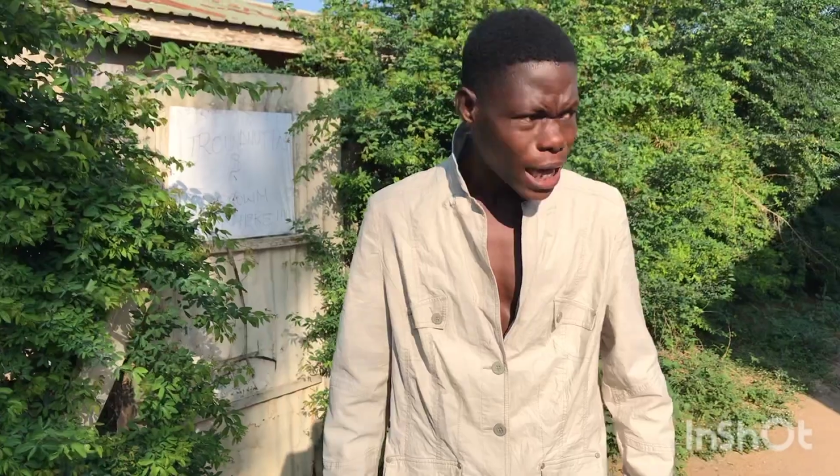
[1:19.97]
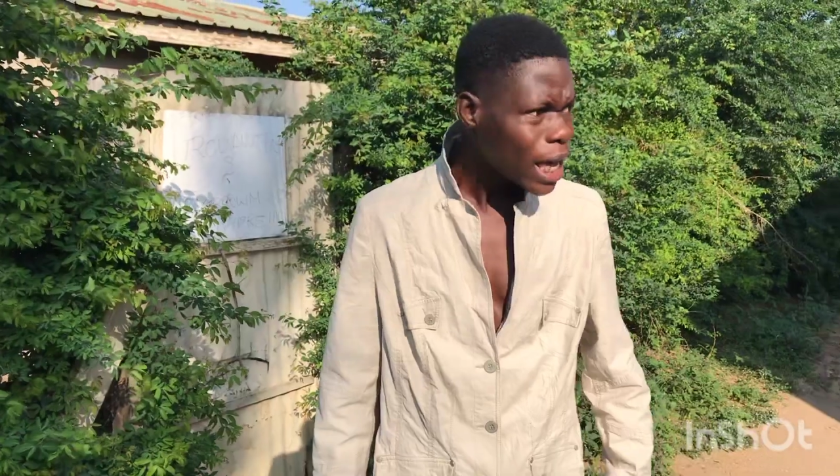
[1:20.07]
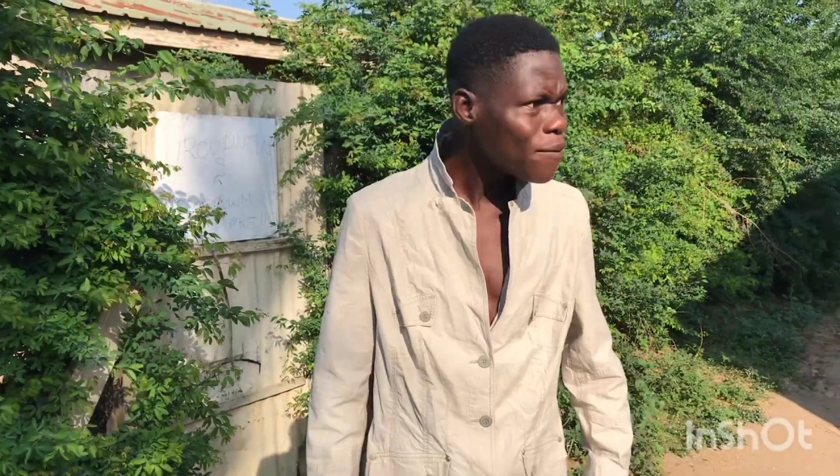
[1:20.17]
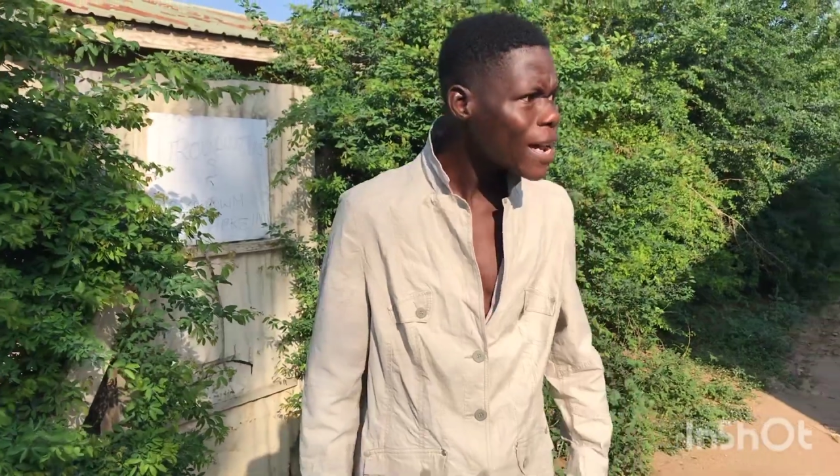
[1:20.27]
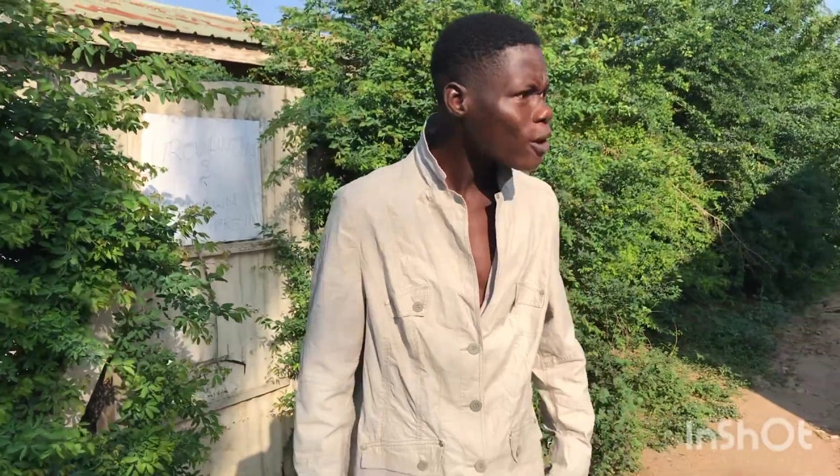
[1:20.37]

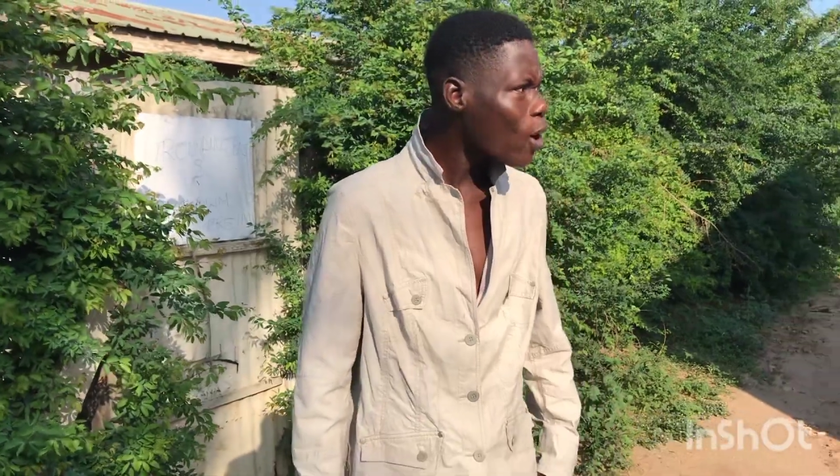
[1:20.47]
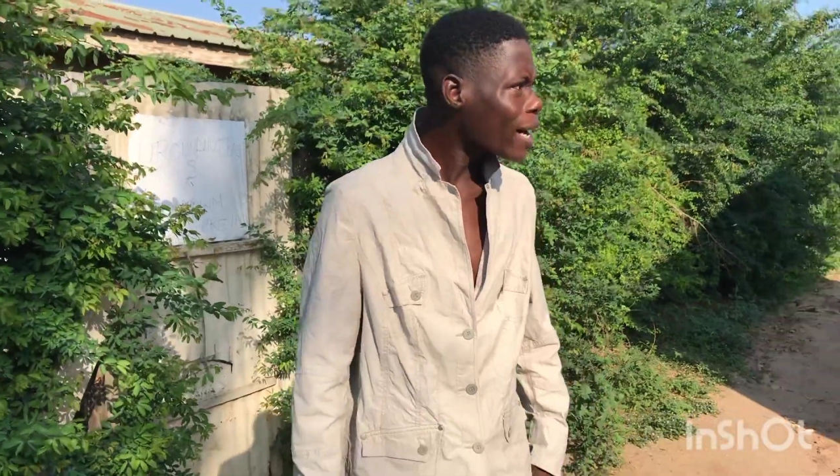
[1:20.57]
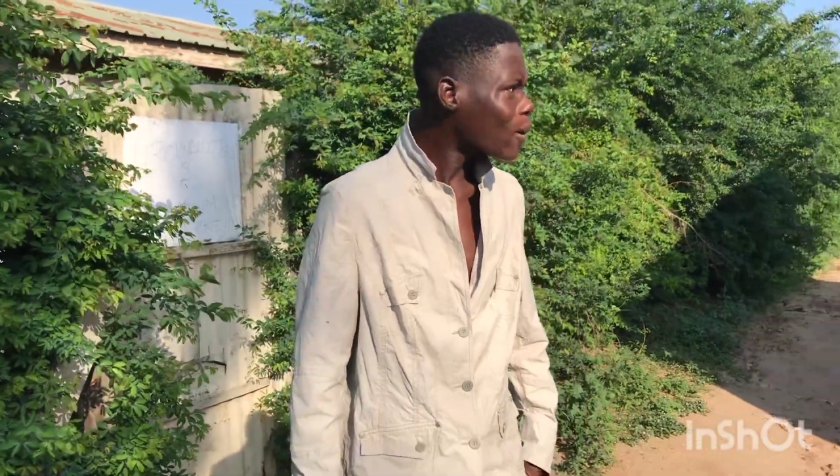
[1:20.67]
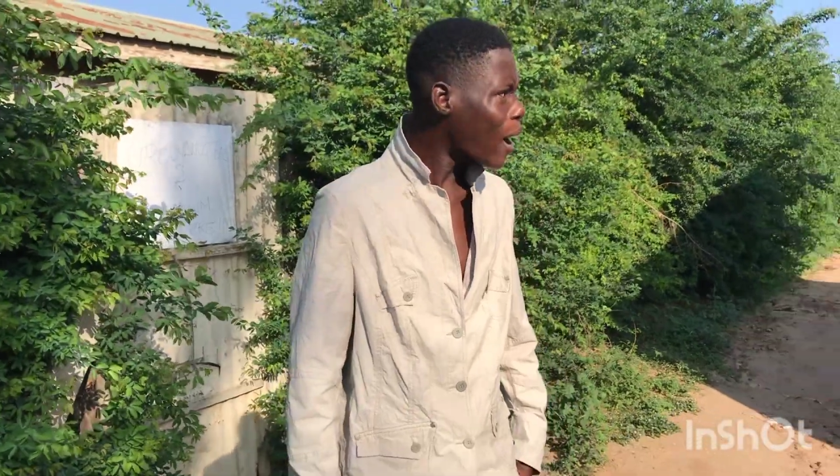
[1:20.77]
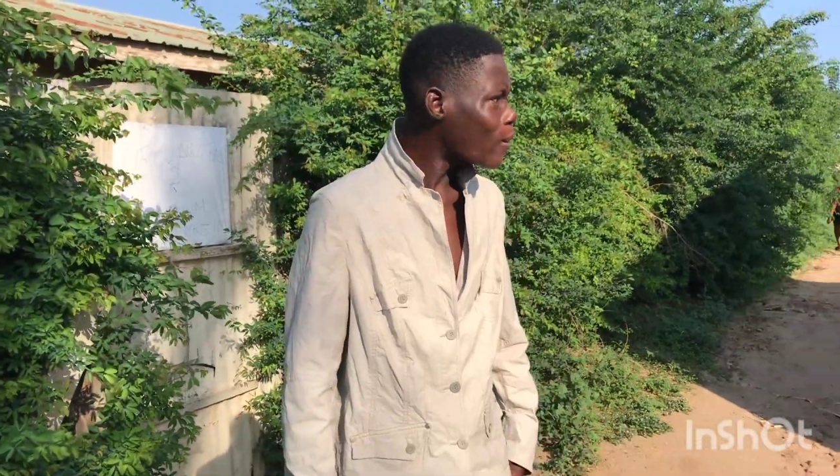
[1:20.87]
Even a dog
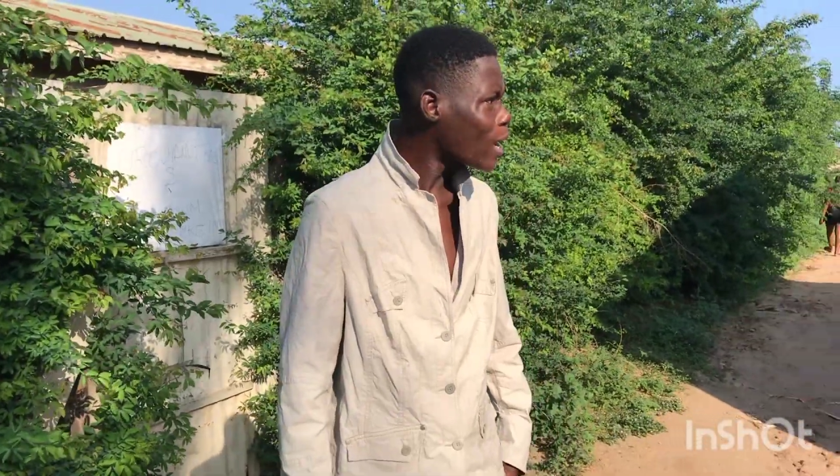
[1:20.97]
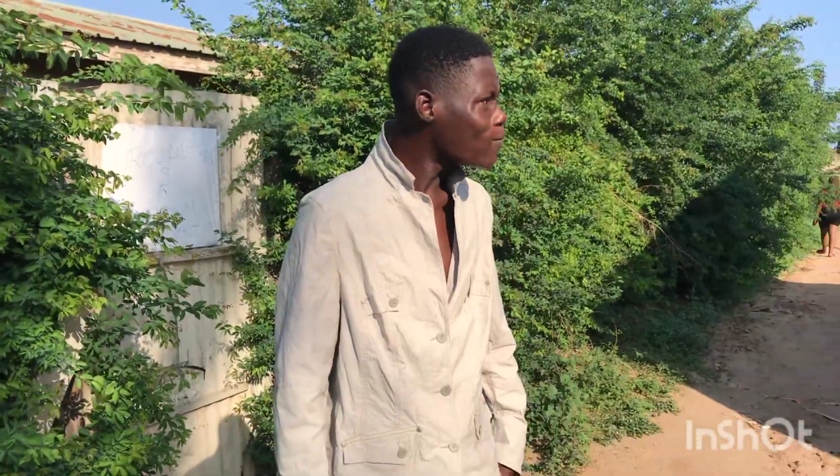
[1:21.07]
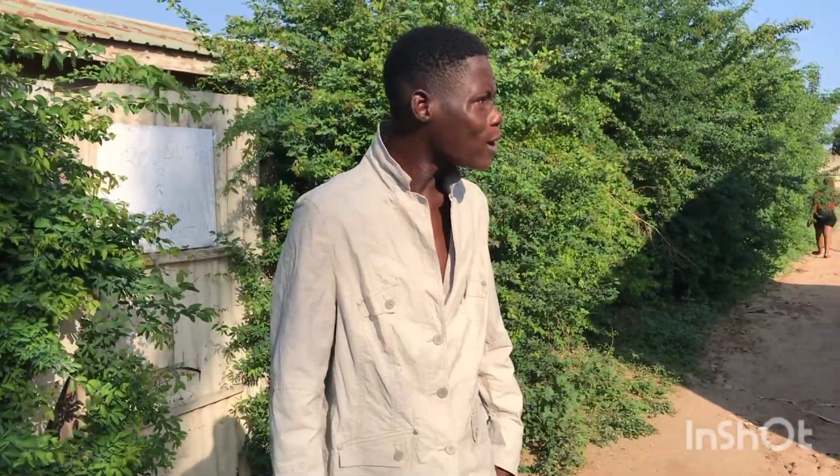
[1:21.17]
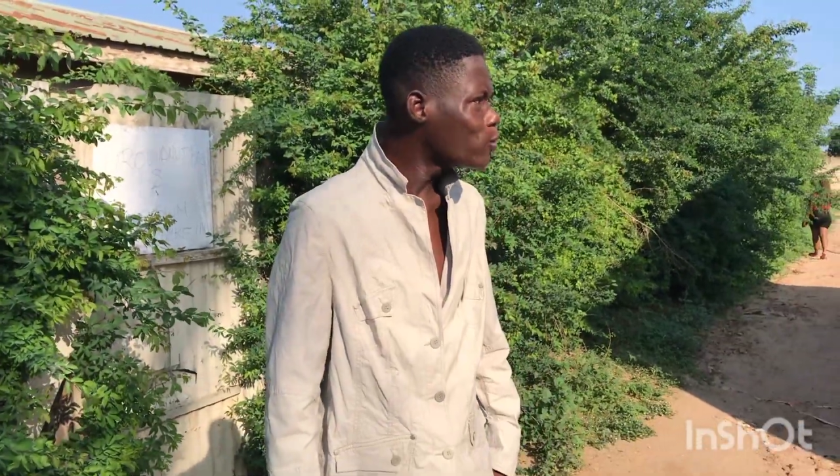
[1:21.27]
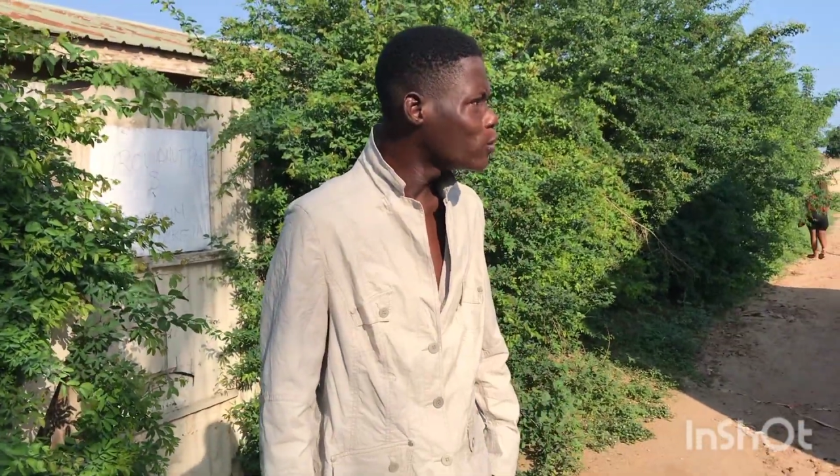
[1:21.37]
will
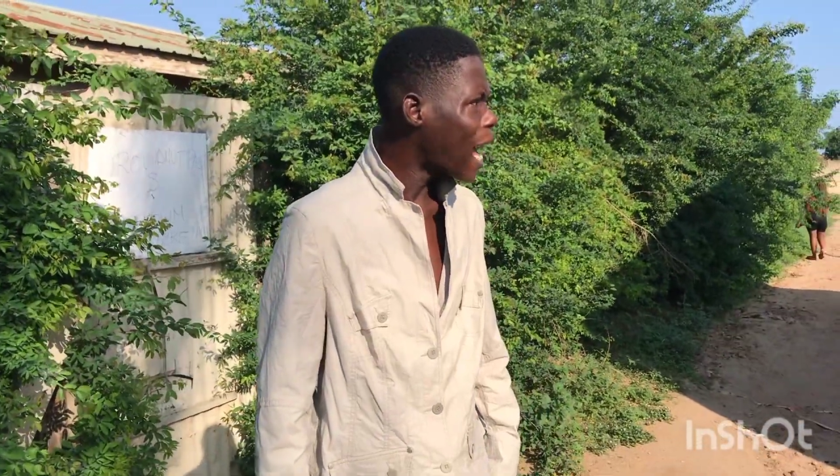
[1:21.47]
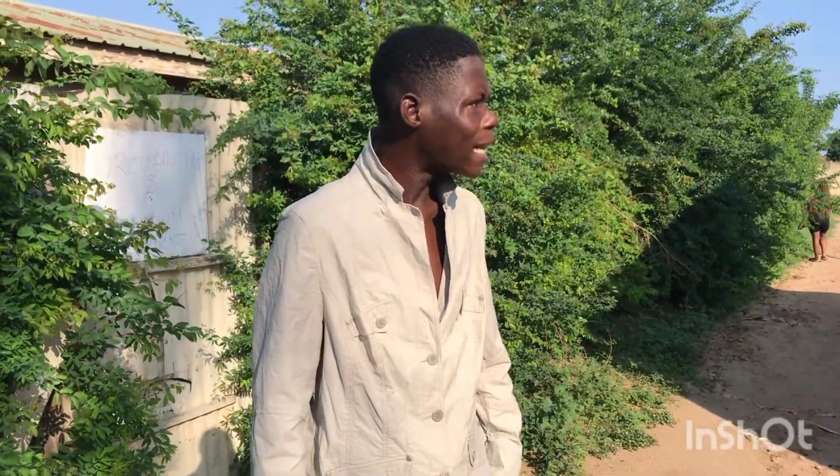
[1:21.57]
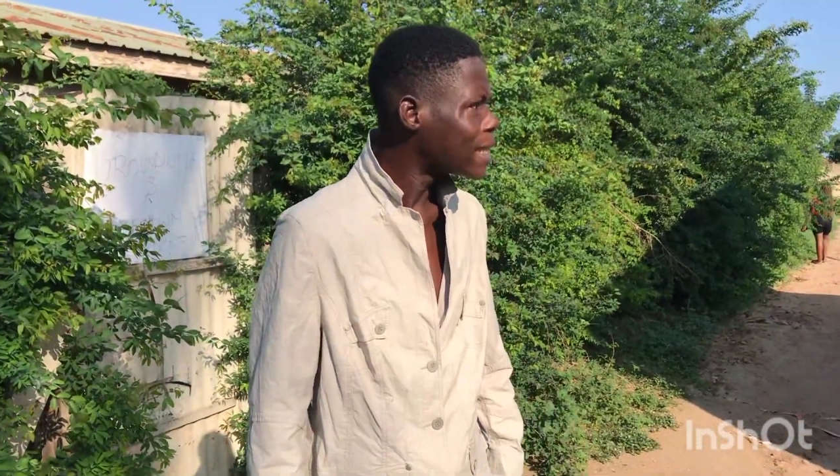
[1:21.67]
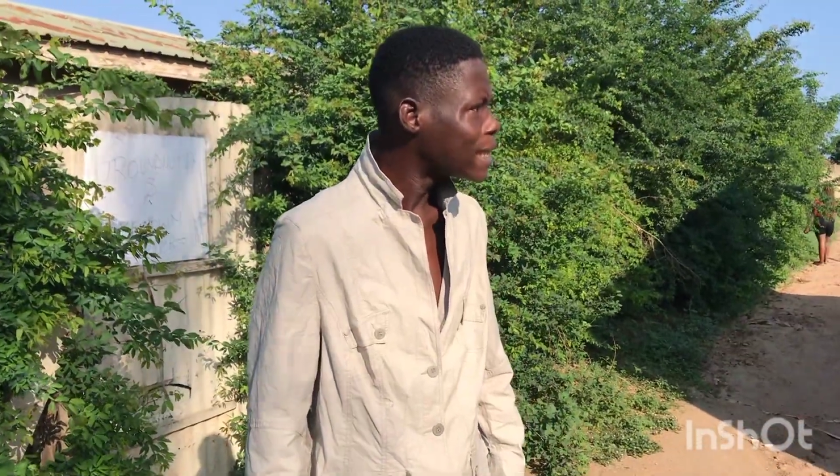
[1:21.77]
never do that.